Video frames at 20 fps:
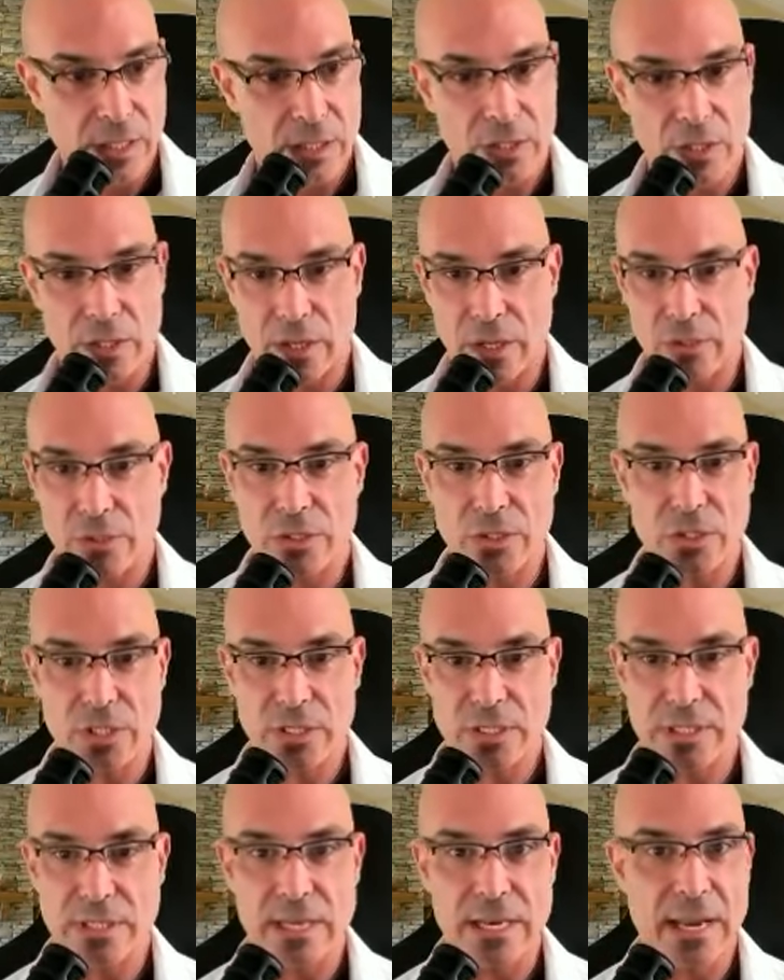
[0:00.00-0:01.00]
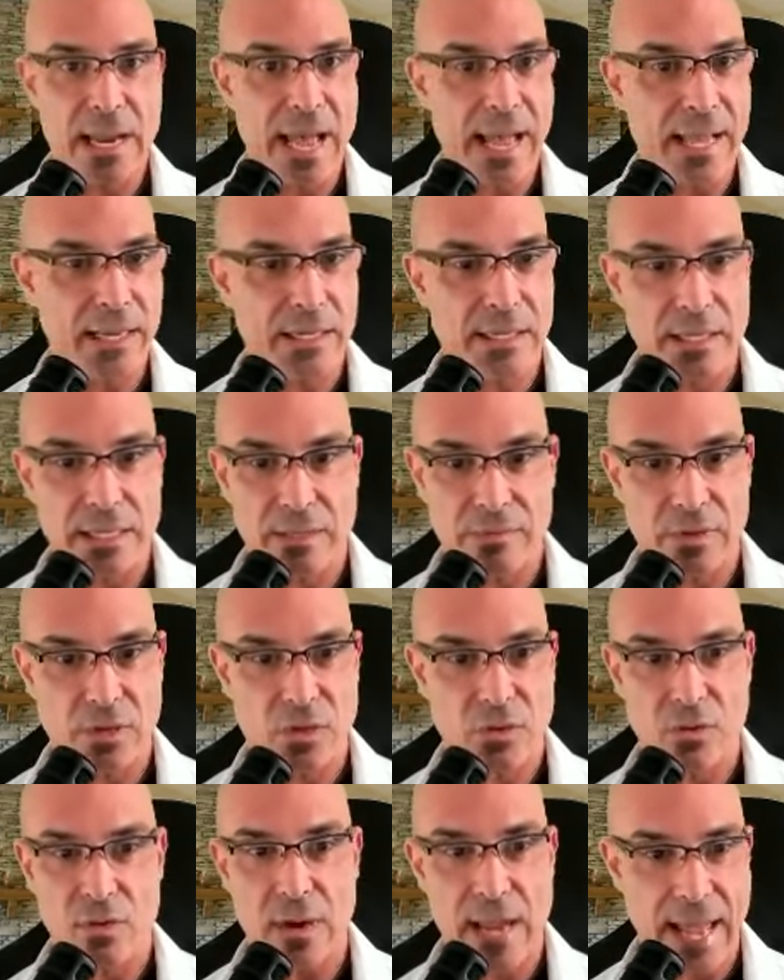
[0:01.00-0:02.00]
You know, you're just not going to give a
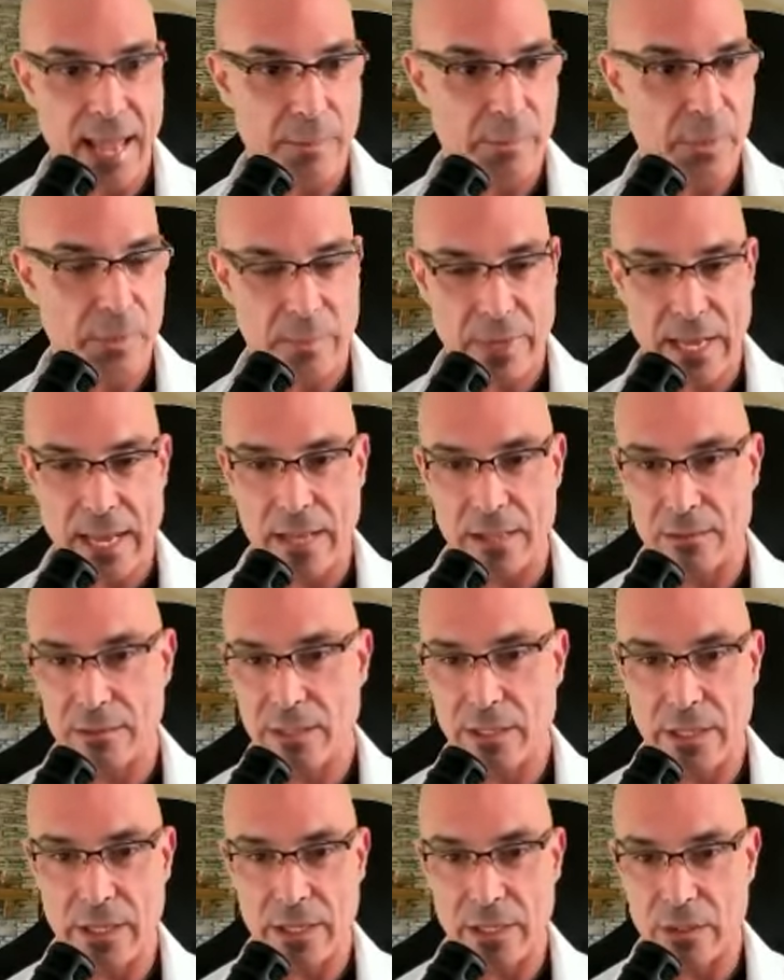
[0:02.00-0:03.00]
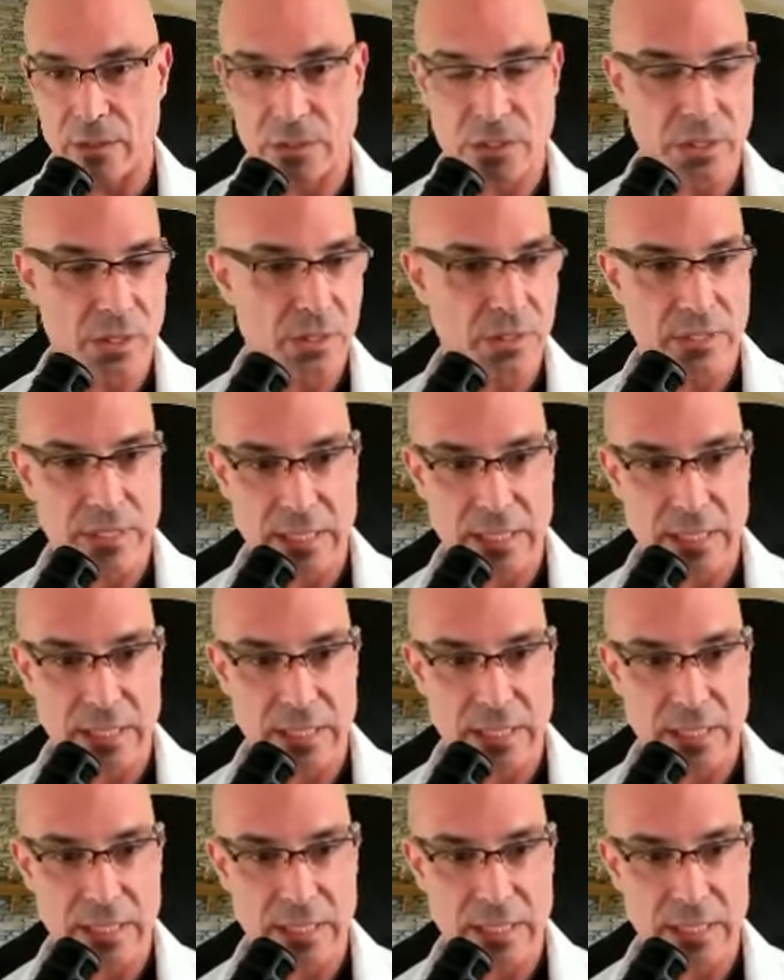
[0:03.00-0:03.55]
crap about, you know, certain